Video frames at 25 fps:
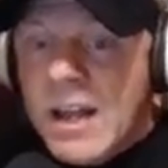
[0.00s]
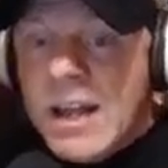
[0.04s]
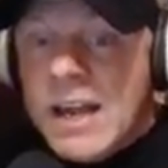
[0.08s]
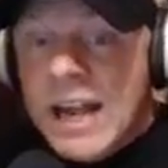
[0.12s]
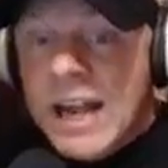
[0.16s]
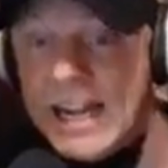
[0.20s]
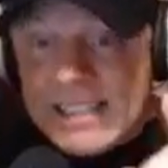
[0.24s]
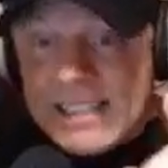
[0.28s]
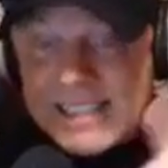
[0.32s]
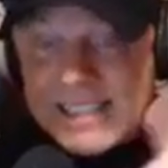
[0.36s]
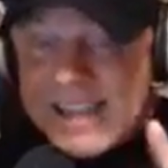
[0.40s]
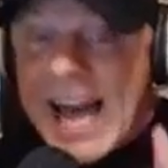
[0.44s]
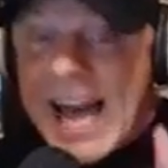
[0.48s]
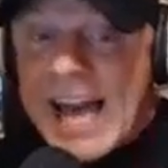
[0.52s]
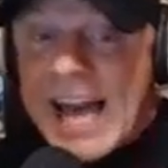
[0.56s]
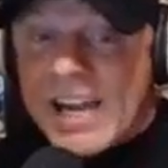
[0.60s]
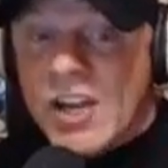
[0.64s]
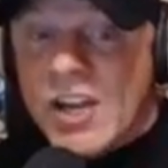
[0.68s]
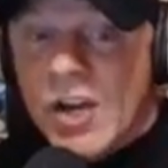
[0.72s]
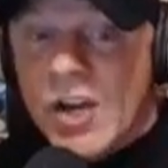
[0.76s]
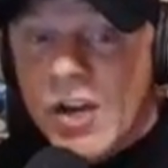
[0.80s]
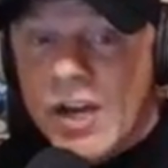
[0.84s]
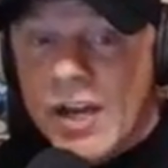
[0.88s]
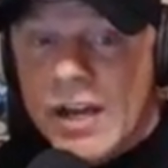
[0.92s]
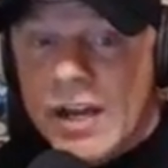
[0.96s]
It's that
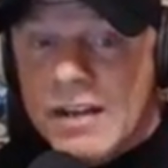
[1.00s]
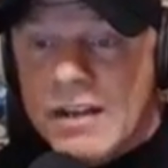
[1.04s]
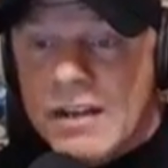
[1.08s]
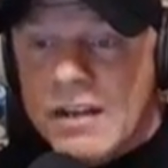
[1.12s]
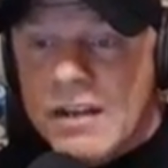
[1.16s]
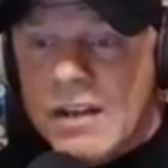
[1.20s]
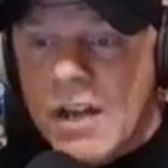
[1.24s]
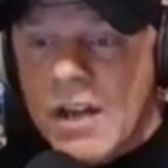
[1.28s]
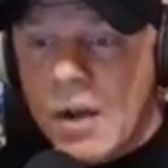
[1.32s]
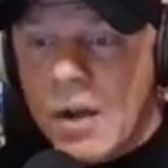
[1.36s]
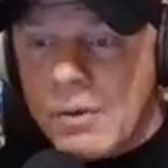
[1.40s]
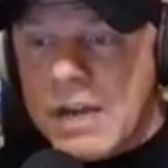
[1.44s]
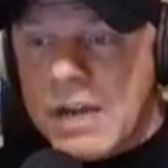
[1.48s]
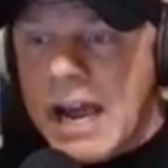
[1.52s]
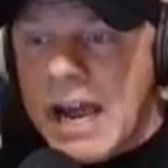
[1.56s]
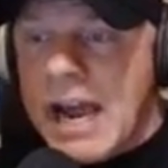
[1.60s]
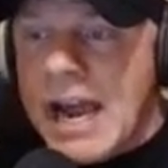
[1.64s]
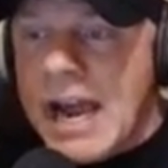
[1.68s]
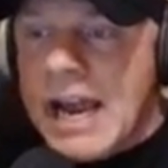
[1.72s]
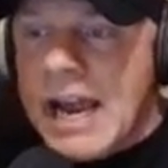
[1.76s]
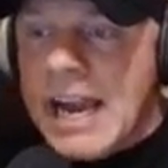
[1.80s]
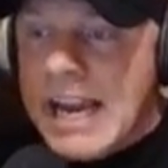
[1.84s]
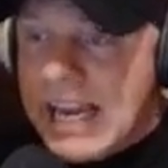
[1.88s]
good. Okay.